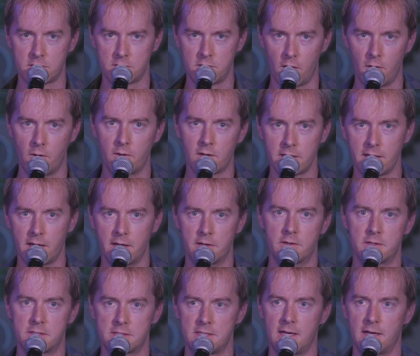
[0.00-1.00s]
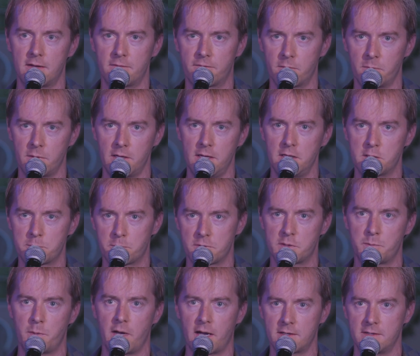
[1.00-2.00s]
totally understand from each
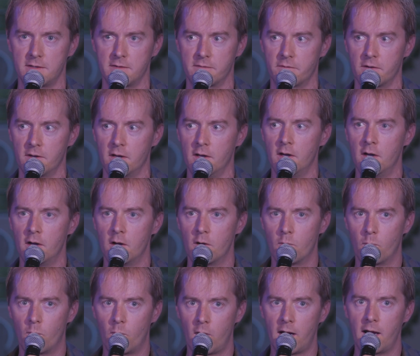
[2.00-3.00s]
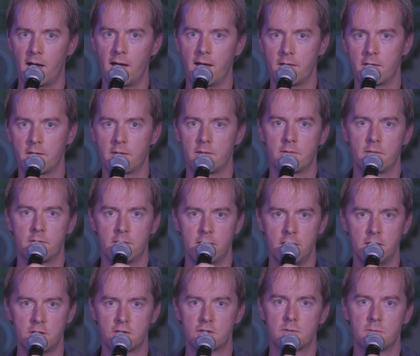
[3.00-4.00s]
perspective why
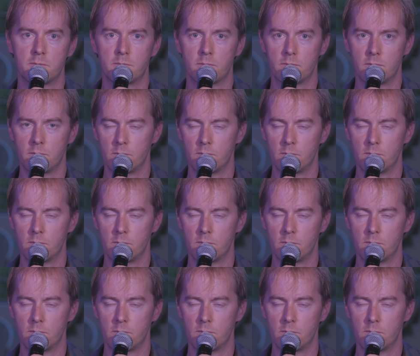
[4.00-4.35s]
each